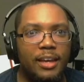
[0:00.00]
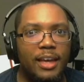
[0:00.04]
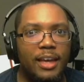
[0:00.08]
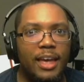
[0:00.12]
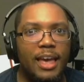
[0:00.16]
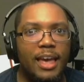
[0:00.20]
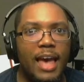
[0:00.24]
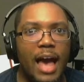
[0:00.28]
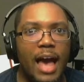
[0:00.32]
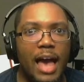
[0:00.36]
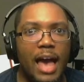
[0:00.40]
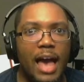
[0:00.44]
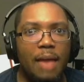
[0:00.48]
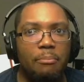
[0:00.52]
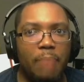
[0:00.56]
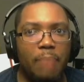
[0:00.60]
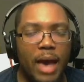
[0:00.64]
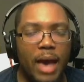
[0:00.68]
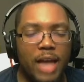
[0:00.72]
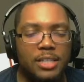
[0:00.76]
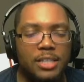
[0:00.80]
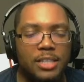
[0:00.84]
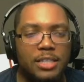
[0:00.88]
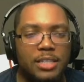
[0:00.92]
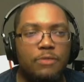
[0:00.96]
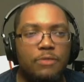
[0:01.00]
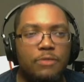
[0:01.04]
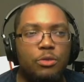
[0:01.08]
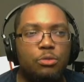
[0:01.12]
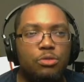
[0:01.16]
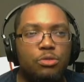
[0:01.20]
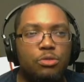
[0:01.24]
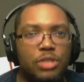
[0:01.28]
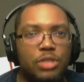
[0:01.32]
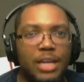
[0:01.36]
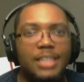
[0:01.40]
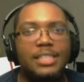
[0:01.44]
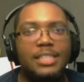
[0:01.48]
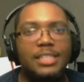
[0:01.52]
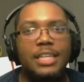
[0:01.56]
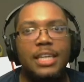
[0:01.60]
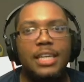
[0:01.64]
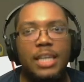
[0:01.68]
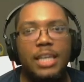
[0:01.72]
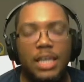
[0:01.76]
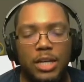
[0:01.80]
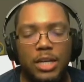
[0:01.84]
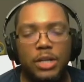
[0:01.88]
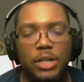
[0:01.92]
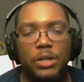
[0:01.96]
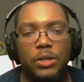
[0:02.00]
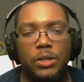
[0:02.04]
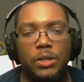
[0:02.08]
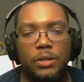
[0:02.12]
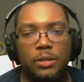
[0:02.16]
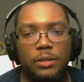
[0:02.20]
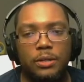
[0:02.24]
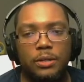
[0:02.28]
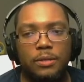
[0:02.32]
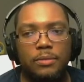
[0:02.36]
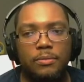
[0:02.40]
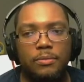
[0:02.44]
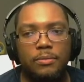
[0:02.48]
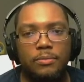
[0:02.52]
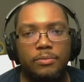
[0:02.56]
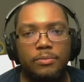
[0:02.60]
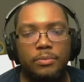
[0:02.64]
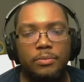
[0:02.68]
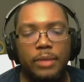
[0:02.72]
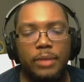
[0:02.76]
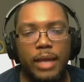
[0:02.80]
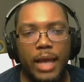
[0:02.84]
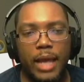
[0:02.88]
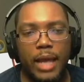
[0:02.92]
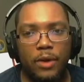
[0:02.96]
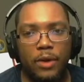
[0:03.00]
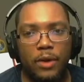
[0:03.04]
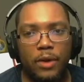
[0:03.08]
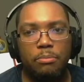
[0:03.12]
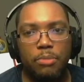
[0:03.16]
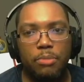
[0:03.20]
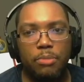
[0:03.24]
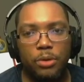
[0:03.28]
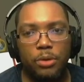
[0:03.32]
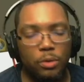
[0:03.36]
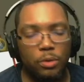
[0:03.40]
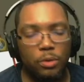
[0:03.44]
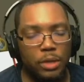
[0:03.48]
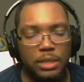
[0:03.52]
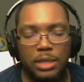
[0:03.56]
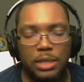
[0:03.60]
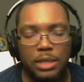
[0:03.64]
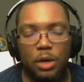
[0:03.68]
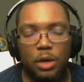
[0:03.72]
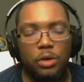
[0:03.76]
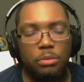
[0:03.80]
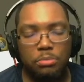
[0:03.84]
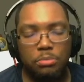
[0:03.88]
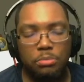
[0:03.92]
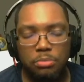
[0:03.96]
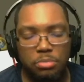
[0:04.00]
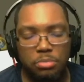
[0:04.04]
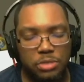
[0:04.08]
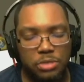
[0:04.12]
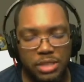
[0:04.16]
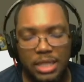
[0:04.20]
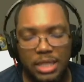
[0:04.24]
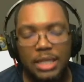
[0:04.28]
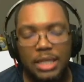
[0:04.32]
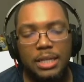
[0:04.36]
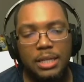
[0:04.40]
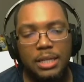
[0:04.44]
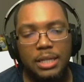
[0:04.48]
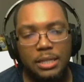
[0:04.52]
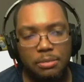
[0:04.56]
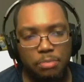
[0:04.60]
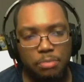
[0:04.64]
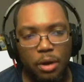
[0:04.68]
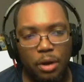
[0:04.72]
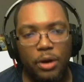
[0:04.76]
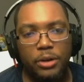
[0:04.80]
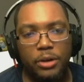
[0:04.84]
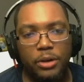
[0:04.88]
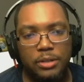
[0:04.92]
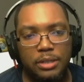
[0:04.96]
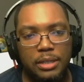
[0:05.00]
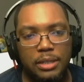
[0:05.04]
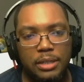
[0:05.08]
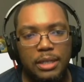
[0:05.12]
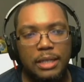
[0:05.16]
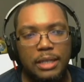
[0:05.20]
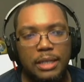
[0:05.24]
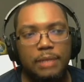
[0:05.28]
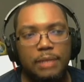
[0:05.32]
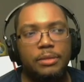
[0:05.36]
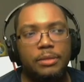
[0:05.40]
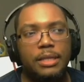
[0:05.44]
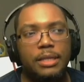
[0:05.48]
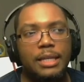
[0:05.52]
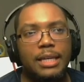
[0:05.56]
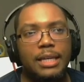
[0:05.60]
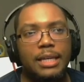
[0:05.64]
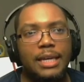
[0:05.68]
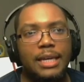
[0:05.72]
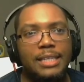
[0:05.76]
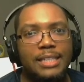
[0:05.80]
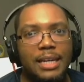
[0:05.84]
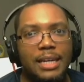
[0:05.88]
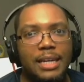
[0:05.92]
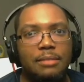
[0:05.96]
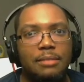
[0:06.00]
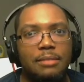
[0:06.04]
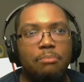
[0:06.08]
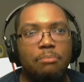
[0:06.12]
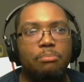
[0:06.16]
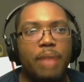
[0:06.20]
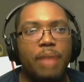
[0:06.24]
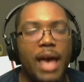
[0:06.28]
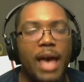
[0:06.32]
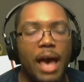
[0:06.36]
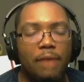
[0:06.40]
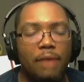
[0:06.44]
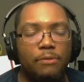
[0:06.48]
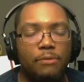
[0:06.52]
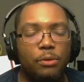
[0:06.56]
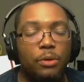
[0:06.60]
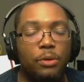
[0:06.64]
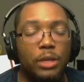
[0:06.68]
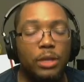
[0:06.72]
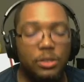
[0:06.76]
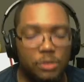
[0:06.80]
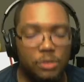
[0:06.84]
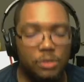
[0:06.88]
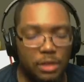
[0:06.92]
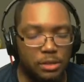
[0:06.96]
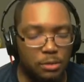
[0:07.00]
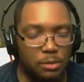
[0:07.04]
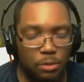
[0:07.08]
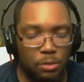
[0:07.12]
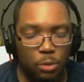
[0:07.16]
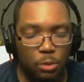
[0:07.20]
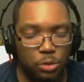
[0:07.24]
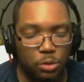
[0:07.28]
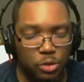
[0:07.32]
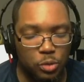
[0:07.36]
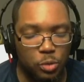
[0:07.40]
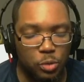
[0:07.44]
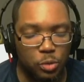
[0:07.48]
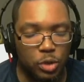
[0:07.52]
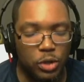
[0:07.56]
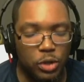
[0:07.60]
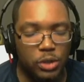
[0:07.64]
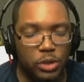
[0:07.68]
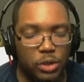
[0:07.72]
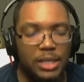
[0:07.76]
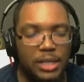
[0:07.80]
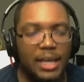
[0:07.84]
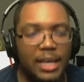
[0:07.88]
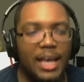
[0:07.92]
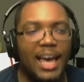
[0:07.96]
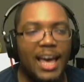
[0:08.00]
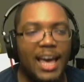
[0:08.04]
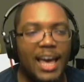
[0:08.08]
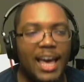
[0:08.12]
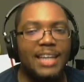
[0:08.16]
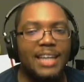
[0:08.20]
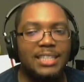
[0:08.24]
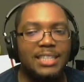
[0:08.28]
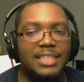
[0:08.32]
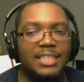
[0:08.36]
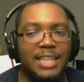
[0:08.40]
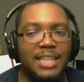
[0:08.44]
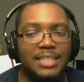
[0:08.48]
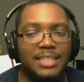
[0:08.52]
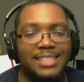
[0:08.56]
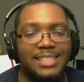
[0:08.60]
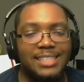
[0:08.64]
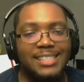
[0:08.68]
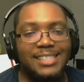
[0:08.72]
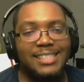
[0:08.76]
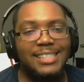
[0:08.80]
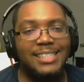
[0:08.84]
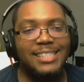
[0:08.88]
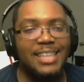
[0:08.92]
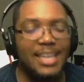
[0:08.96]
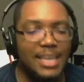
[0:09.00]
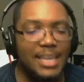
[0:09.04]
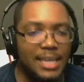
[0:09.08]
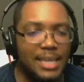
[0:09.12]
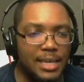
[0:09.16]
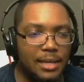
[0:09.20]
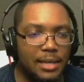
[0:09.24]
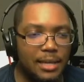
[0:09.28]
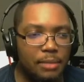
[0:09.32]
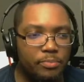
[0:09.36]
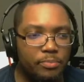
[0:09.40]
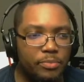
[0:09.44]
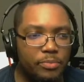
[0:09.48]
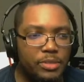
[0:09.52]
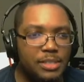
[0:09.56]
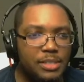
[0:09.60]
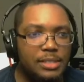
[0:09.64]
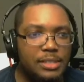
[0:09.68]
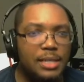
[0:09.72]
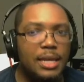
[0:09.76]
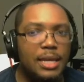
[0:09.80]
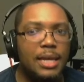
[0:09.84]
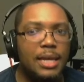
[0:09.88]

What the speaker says: I imagine if you just hear Aaron Burr or Leslie Odom singing his part, it's not as impactful, to quote your word, as is actually seeing him, seeing